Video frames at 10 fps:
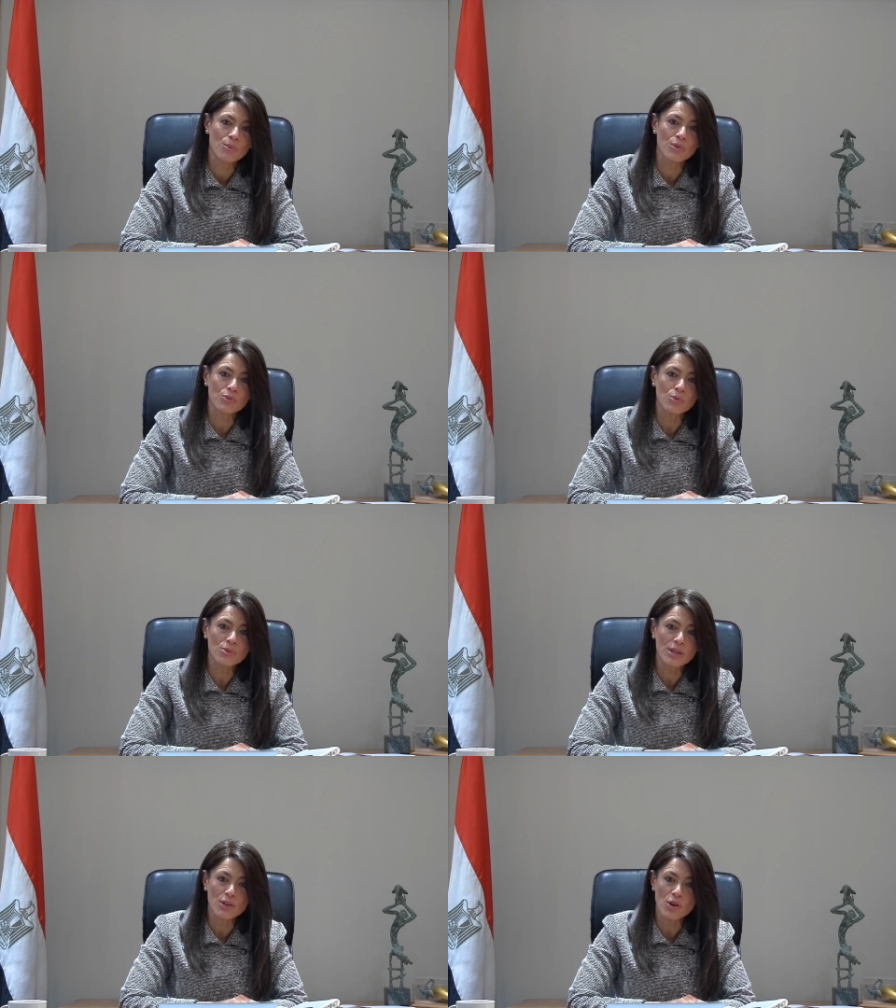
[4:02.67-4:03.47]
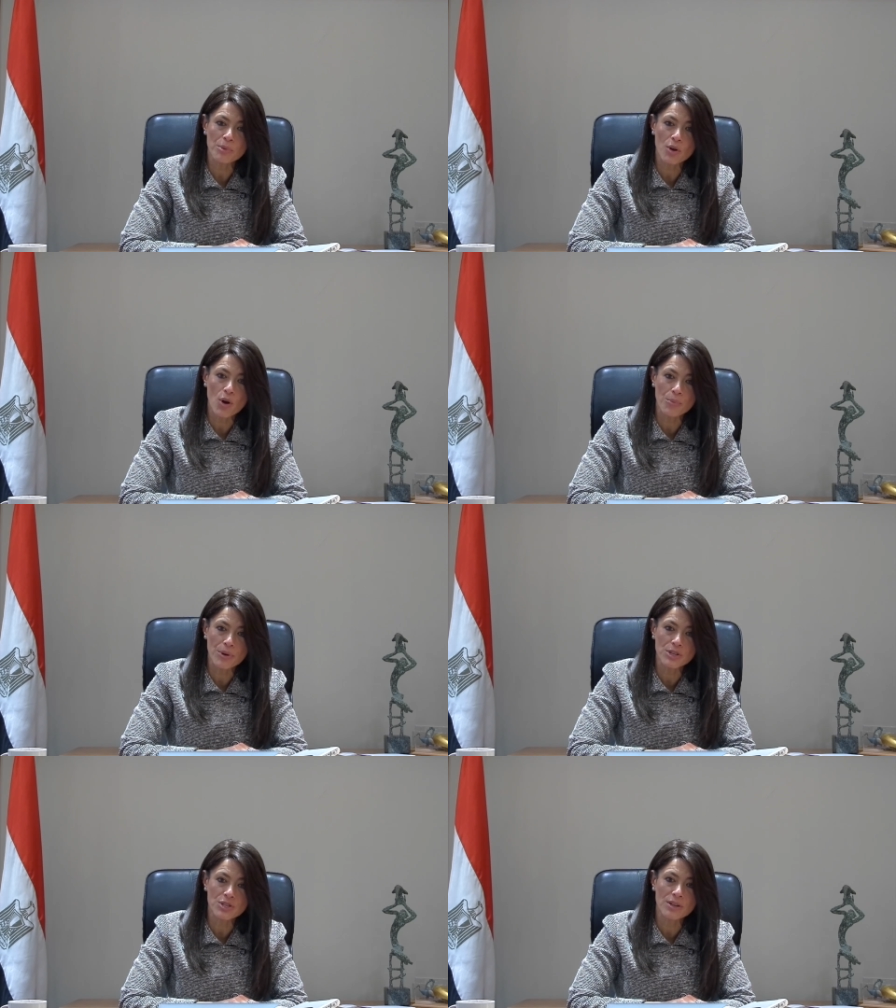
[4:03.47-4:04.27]
with a total economic
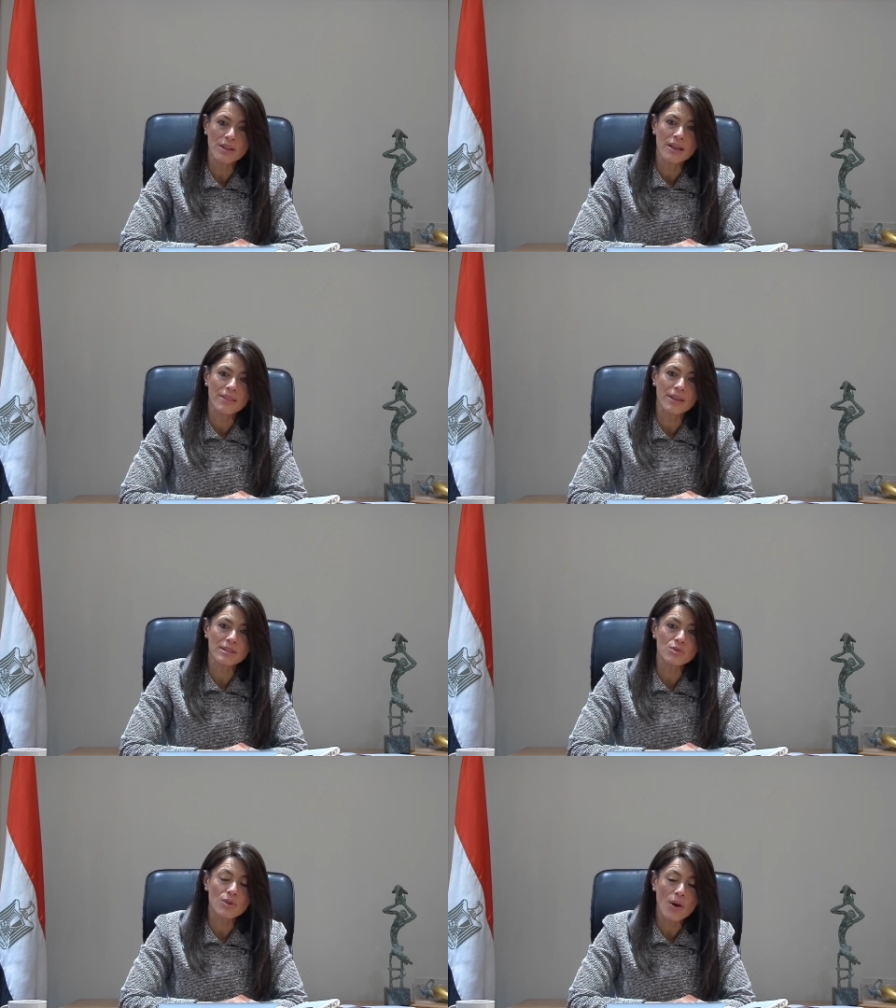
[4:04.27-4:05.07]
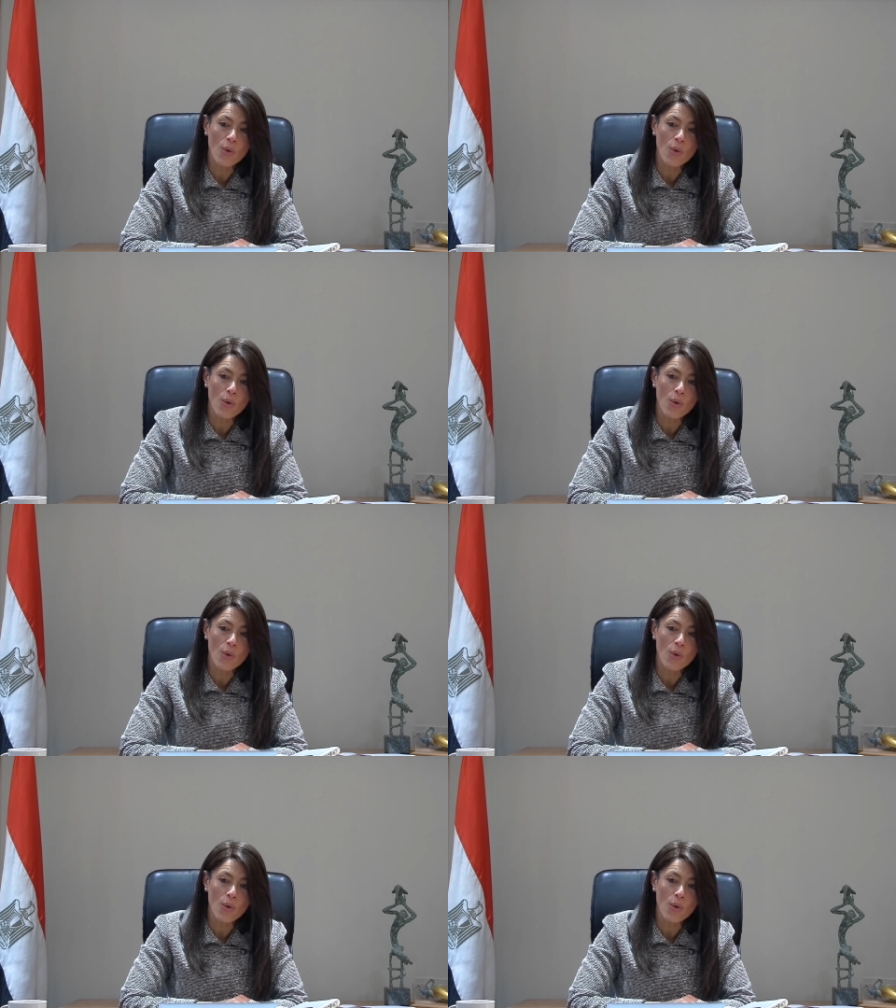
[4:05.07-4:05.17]
cooperation that is